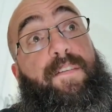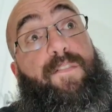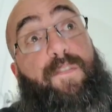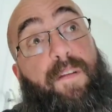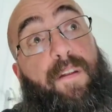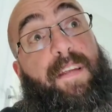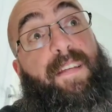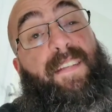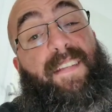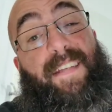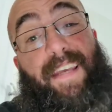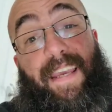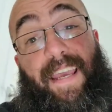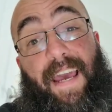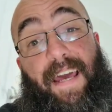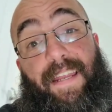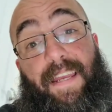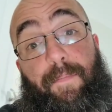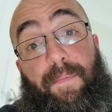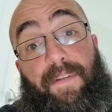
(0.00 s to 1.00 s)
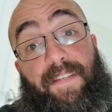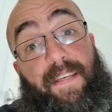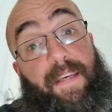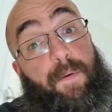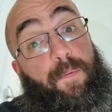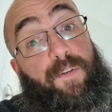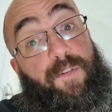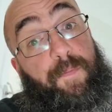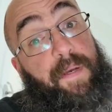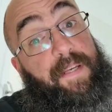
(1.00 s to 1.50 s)
So I need to take out the MET,
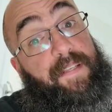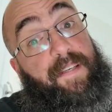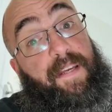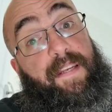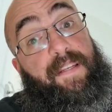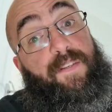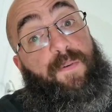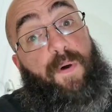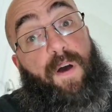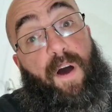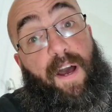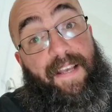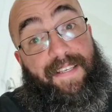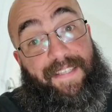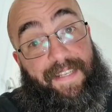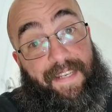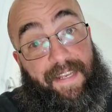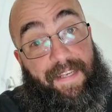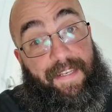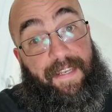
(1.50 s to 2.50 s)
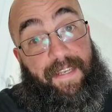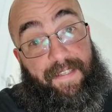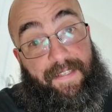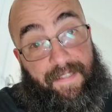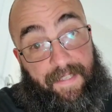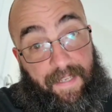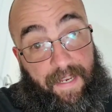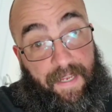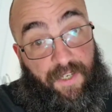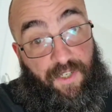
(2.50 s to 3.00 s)
which means I need to isolate the
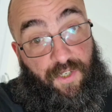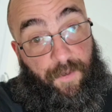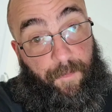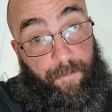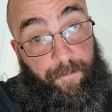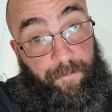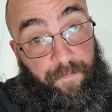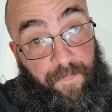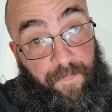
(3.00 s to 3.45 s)
installation.